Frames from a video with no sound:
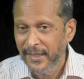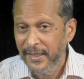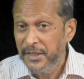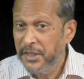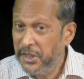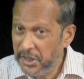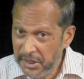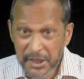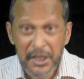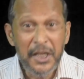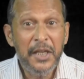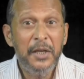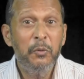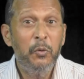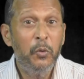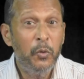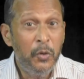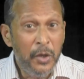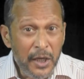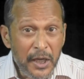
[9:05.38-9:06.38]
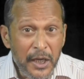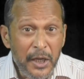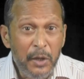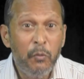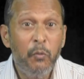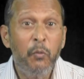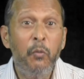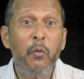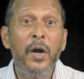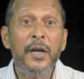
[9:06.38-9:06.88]
She only
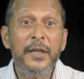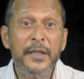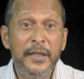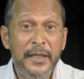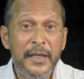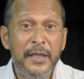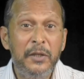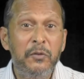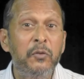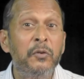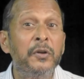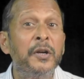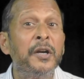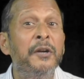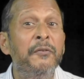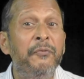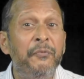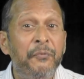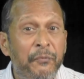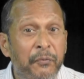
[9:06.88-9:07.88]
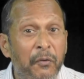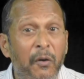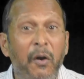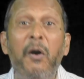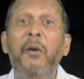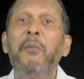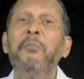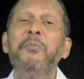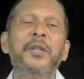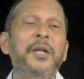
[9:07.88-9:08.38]
wanted to
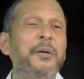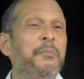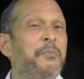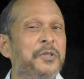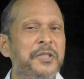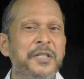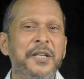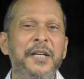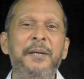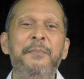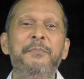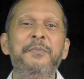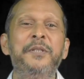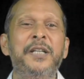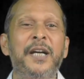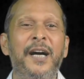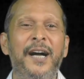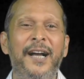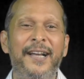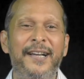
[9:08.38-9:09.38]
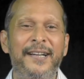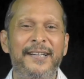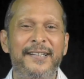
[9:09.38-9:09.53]
reform the Muslim child.